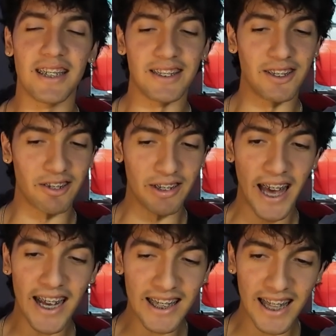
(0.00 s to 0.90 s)
So
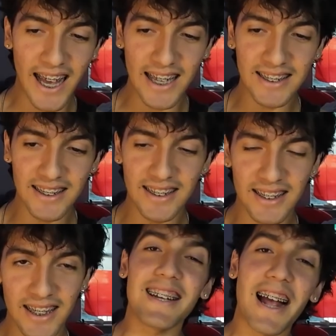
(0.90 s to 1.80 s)
that class,
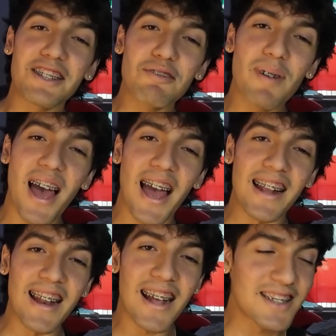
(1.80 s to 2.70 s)
not too
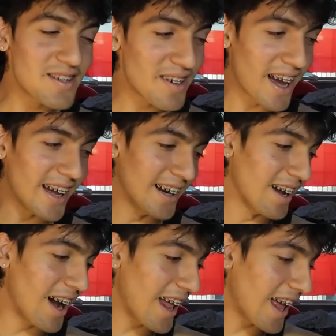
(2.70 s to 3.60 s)
bad. You
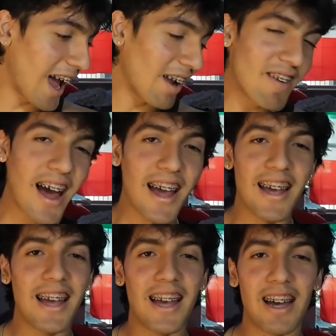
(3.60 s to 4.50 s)
know,
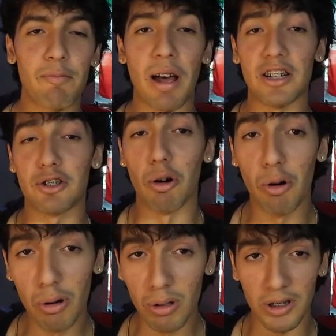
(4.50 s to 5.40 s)
I'm not
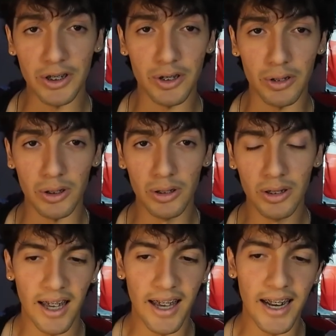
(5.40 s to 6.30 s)
totally screwed.
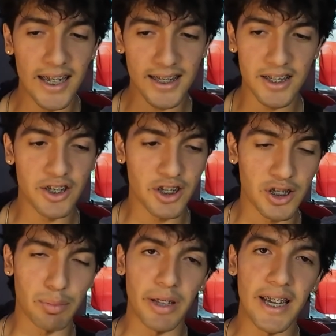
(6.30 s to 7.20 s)
And as I just
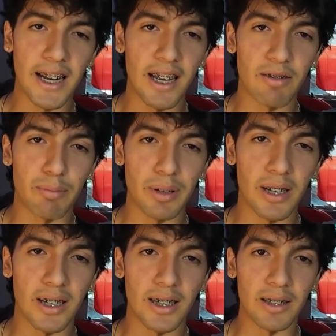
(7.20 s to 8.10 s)
explained, I've
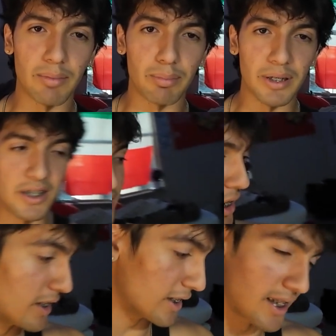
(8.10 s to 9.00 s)
been
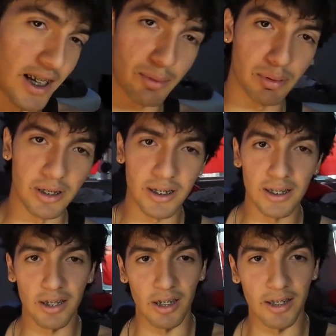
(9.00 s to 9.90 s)
studying the textbook,
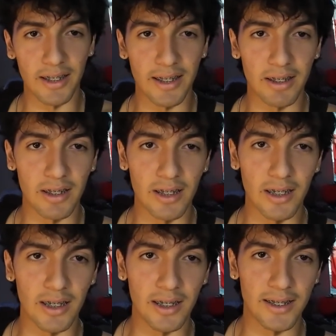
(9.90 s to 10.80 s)
or
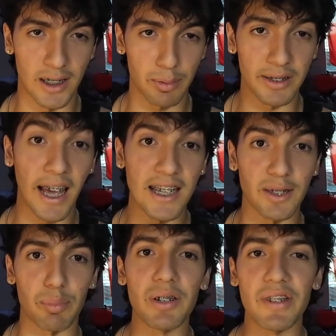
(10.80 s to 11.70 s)
the textbook that has
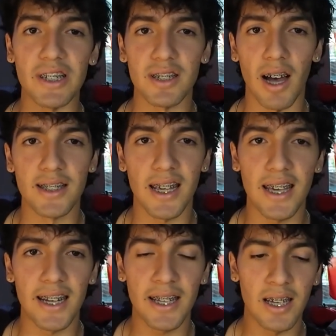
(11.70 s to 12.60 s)
the previous content
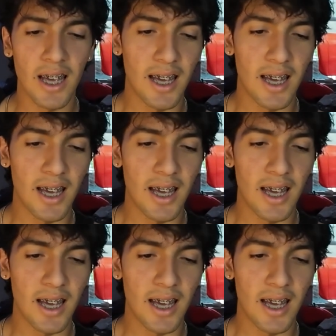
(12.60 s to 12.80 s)
in it.